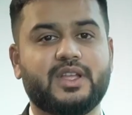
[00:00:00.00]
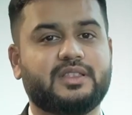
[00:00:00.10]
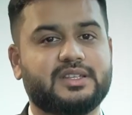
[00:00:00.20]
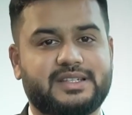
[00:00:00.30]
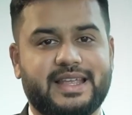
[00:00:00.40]

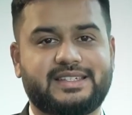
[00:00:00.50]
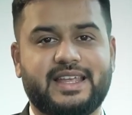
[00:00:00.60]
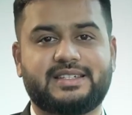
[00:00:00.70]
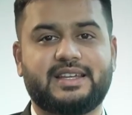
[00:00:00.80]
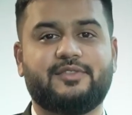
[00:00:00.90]
The stress
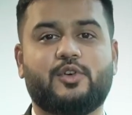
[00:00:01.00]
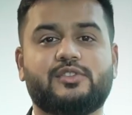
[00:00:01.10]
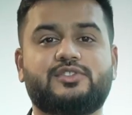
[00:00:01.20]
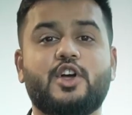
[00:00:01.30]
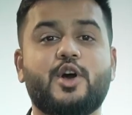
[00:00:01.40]
test
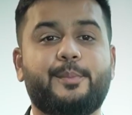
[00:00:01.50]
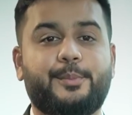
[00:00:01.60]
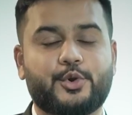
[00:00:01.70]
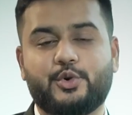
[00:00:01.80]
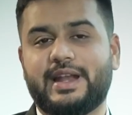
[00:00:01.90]
involves
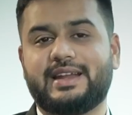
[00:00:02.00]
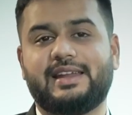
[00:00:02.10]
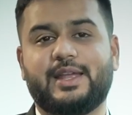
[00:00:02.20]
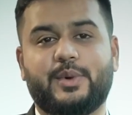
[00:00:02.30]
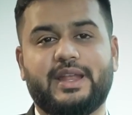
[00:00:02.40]
pro rata
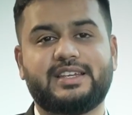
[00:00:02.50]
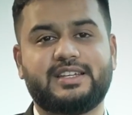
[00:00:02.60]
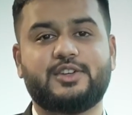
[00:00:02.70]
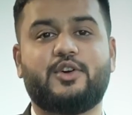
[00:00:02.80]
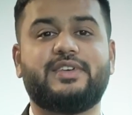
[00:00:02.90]

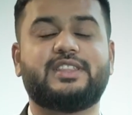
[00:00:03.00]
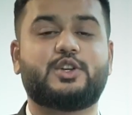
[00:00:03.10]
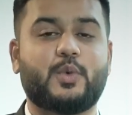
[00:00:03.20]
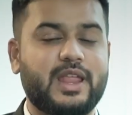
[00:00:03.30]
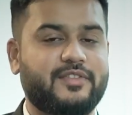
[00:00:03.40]
liquidation of either
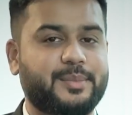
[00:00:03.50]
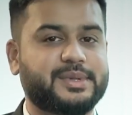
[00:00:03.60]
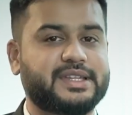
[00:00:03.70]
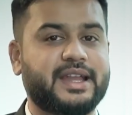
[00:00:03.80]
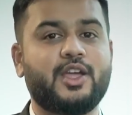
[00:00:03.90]

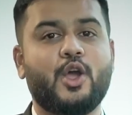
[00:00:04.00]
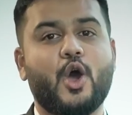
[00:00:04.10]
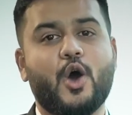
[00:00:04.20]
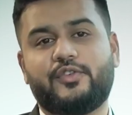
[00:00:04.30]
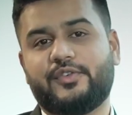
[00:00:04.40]
25%
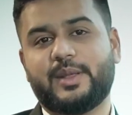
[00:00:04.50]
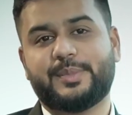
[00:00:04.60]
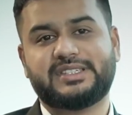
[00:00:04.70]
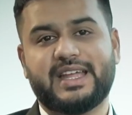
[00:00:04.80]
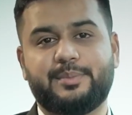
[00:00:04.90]
or
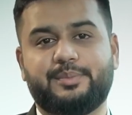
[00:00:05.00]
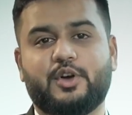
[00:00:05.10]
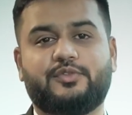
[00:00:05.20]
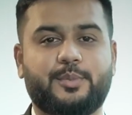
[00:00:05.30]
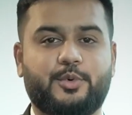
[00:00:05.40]
50%
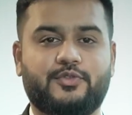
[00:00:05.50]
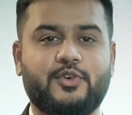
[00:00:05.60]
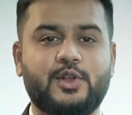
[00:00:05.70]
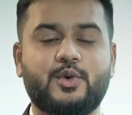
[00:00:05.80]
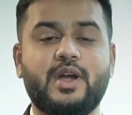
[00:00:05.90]
of the
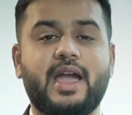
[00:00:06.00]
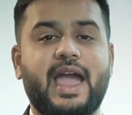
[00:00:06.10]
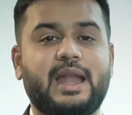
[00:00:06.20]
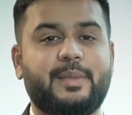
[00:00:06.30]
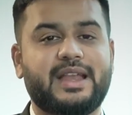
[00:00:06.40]
portfolio
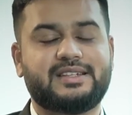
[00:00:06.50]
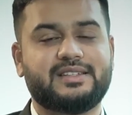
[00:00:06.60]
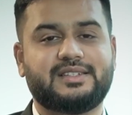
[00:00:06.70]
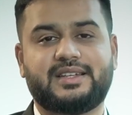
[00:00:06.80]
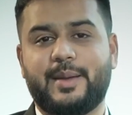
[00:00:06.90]
and
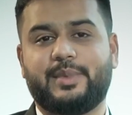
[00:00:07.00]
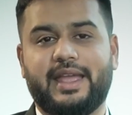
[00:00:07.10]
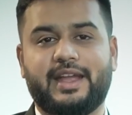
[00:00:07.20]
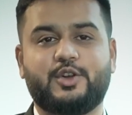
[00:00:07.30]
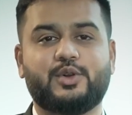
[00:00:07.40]
mentions the time
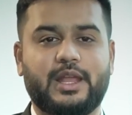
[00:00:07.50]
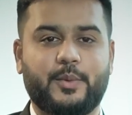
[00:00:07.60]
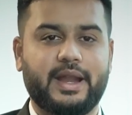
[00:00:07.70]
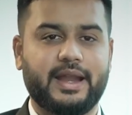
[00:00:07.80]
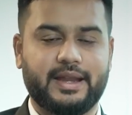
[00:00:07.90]
taken to
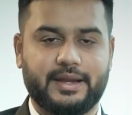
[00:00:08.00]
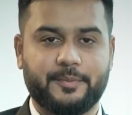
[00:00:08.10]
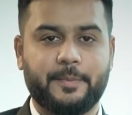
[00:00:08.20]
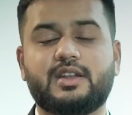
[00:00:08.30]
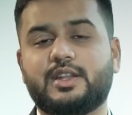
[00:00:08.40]
liquidate it.
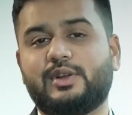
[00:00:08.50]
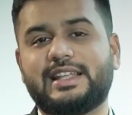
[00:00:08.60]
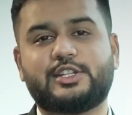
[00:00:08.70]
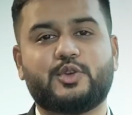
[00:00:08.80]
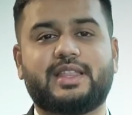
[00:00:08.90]
Now
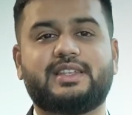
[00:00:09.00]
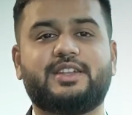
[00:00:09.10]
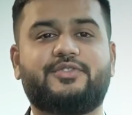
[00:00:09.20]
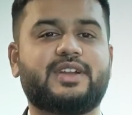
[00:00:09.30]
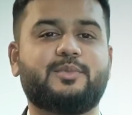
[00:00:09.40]
let's look at the
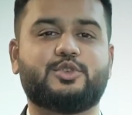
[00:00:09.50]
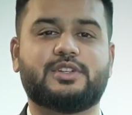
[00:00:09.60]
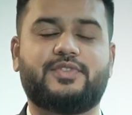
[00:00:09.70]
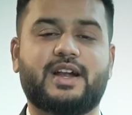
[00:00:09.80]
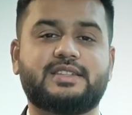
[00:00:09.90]
different
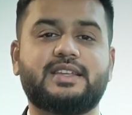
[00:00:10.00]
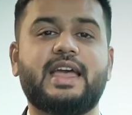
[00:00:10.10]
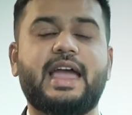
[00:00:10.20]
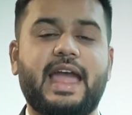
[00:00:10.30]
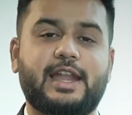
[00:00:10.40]
mutual funds
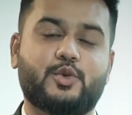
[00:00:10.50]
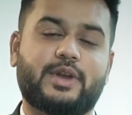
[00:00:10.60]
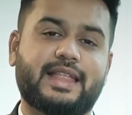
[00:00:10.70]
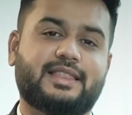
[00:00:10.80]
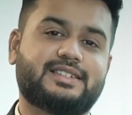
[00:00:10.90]
and
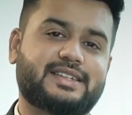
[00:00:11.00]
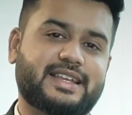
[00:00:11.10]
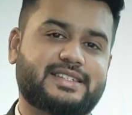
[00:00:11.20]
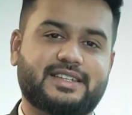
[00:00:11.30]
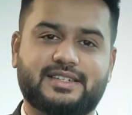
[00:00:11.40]
look at the
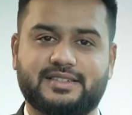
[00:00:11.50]
stress test